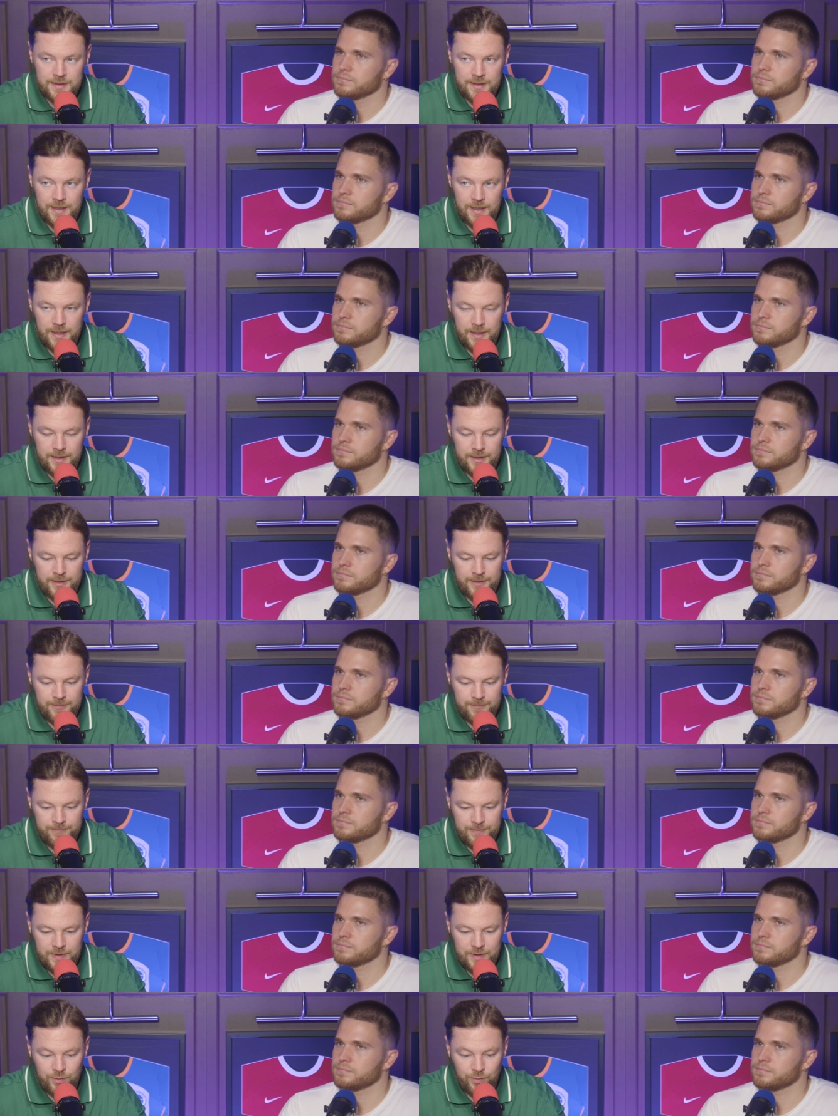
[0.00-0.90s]

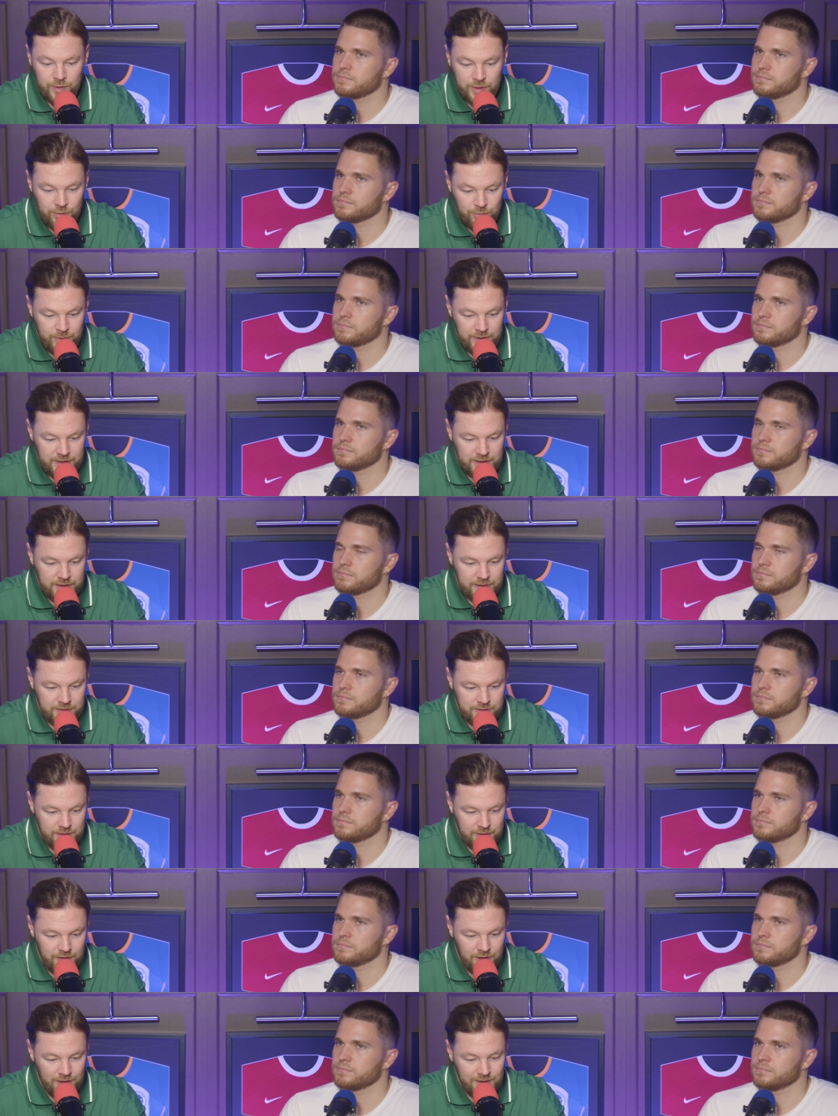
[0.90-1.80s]
Speaker 1: It will be
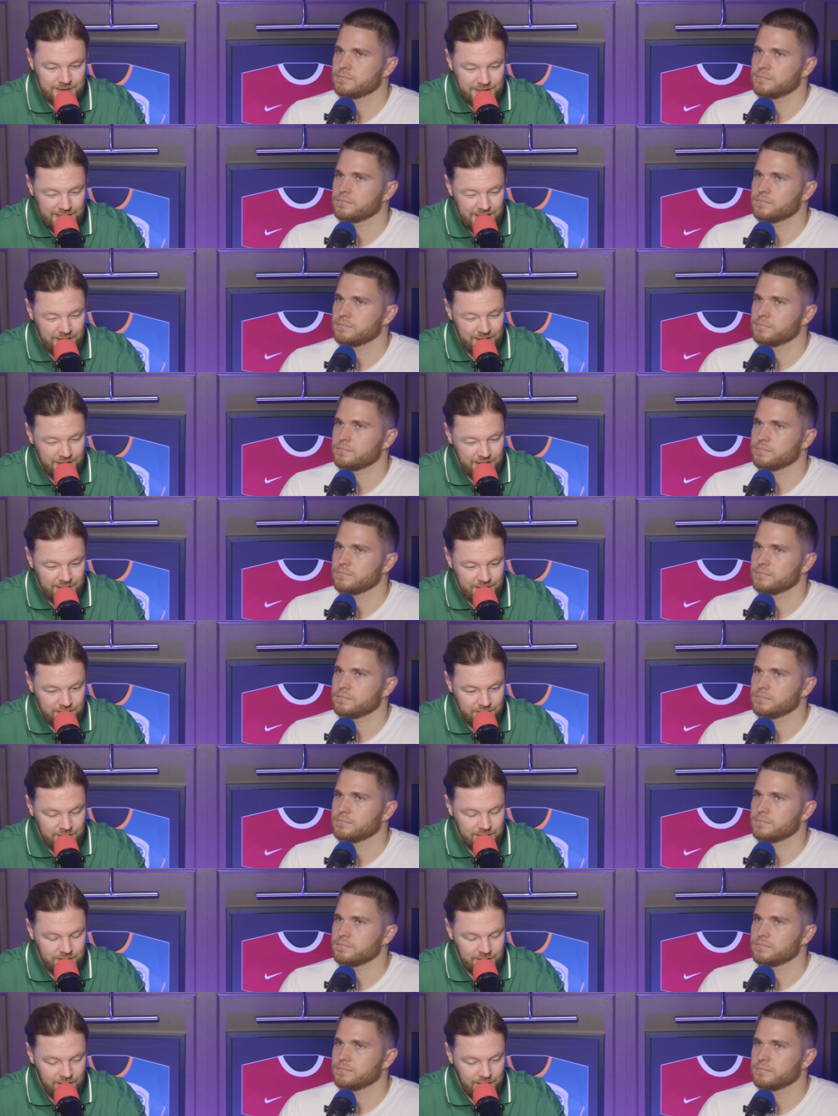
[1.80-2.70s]
Konate, I
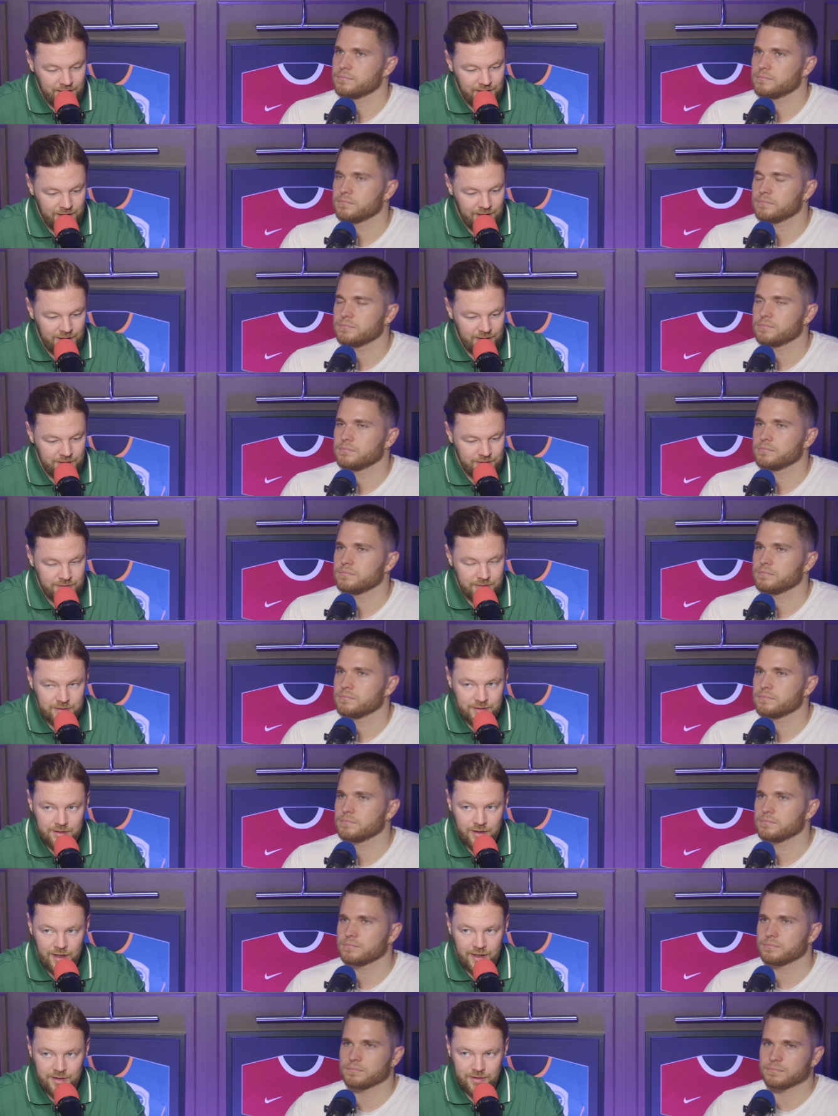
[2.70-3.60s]
think,
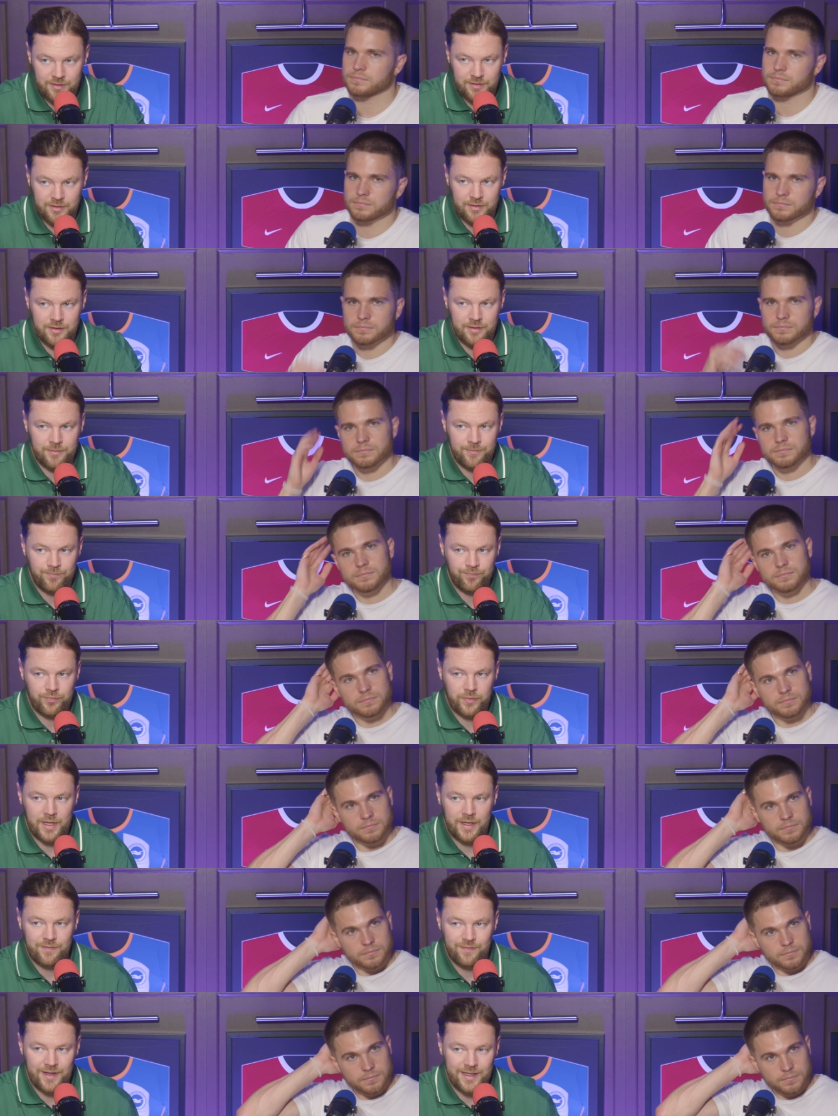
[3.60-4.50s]
and
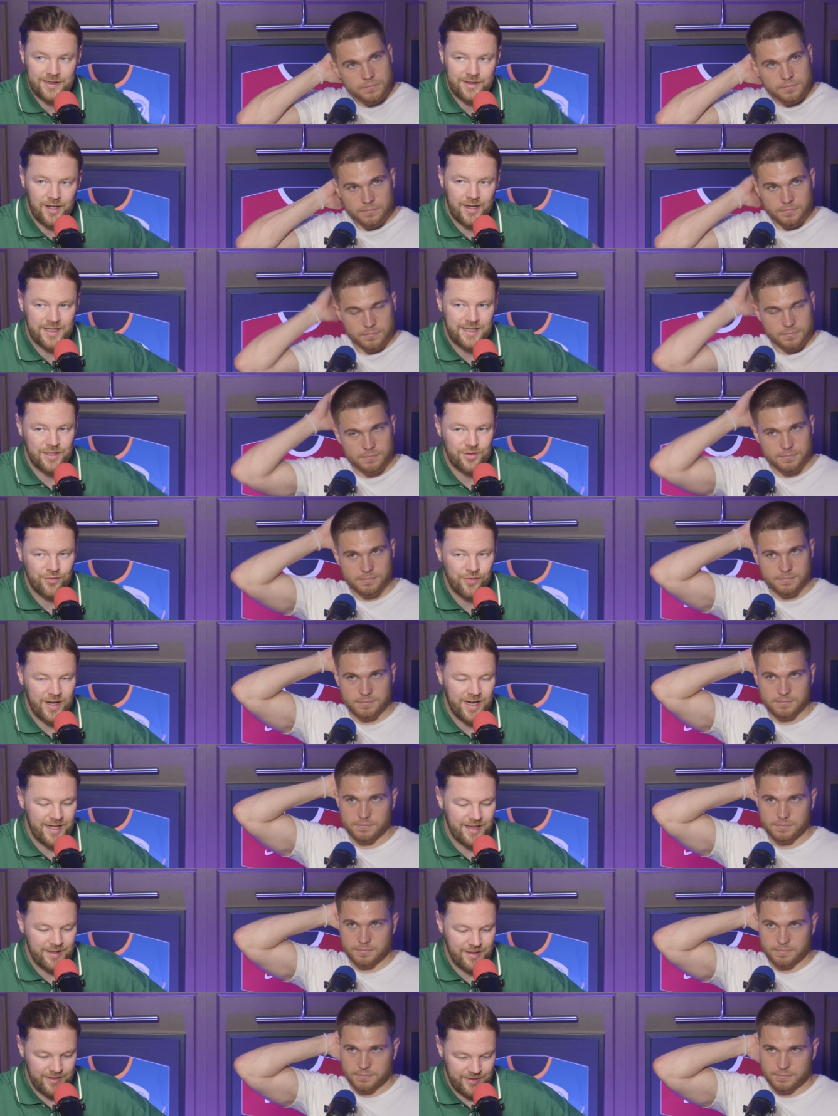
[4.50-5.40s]
Van Dijk. It's
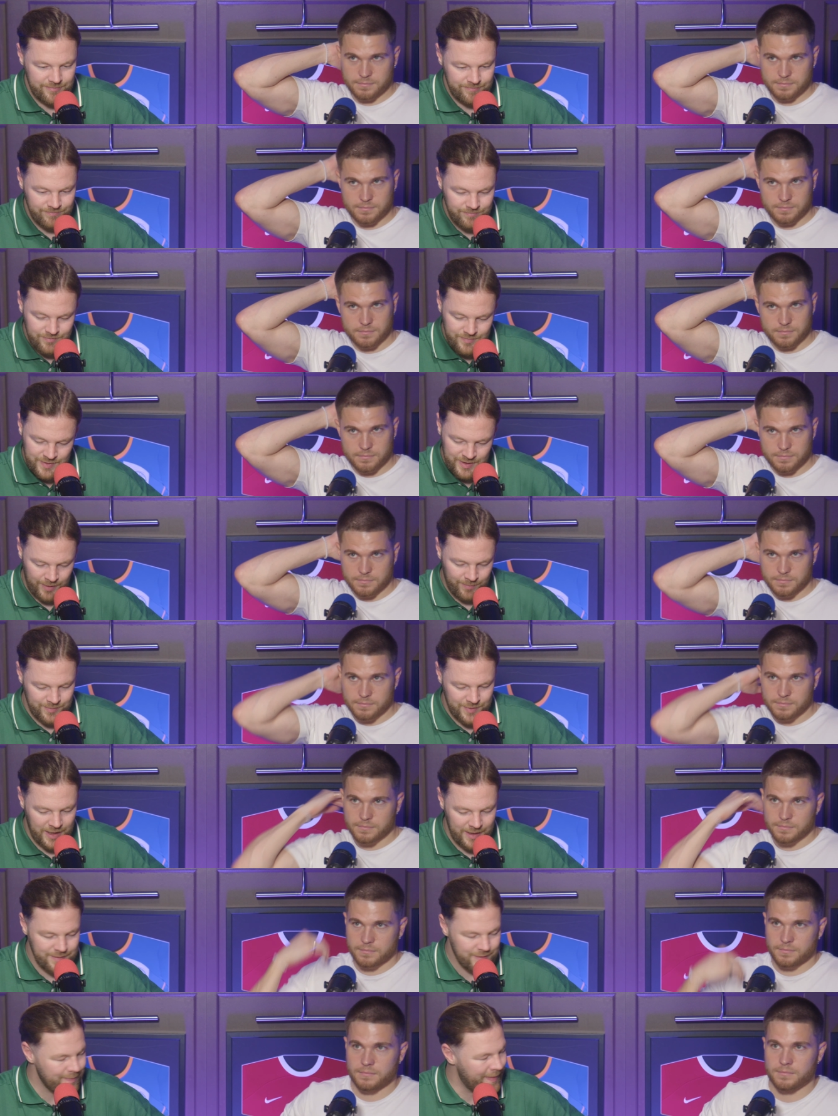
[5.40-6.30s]
rare that
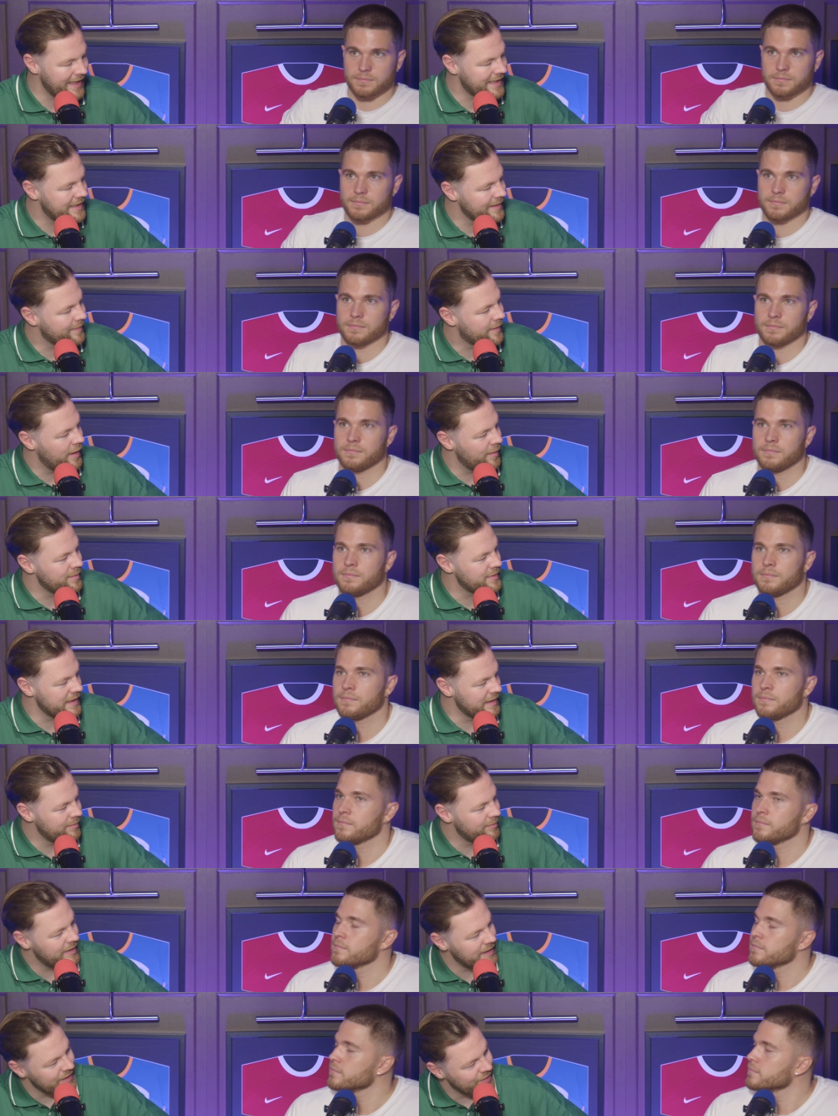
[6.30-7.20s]
sometimes Matip comes
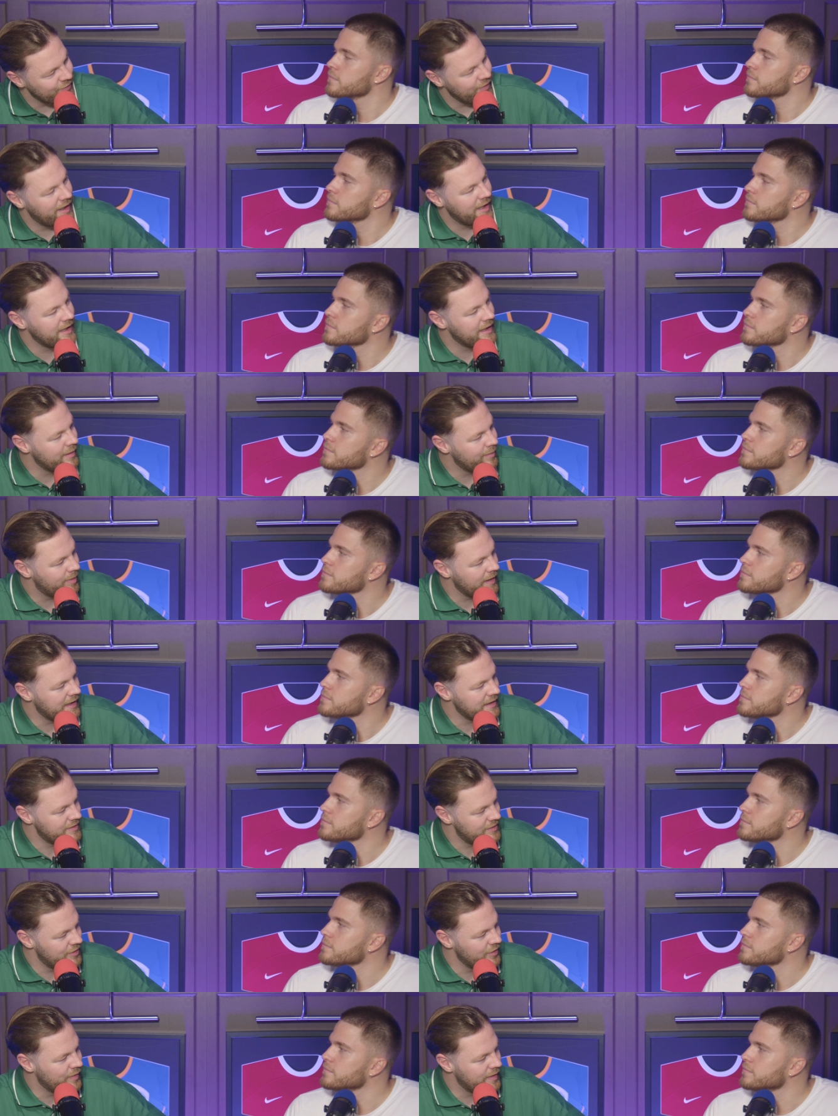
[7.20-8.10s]
in, but it's rare that he
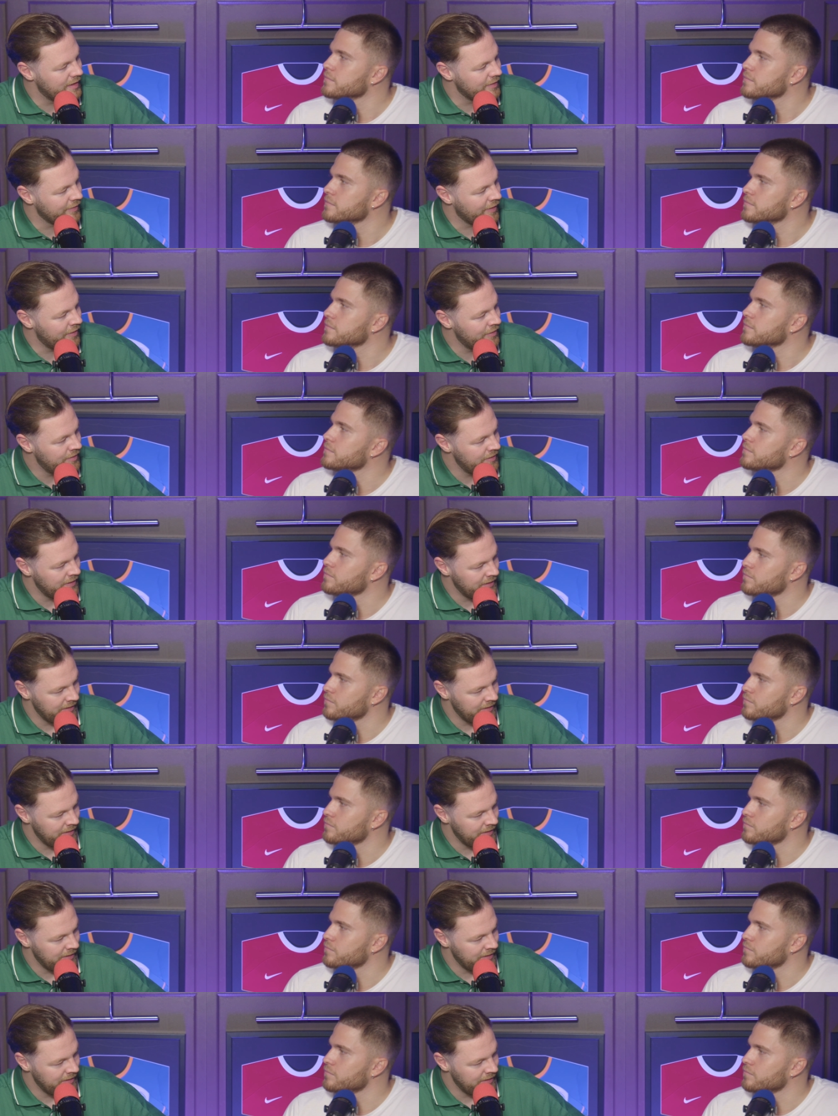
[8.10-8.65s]
plays 2 in a row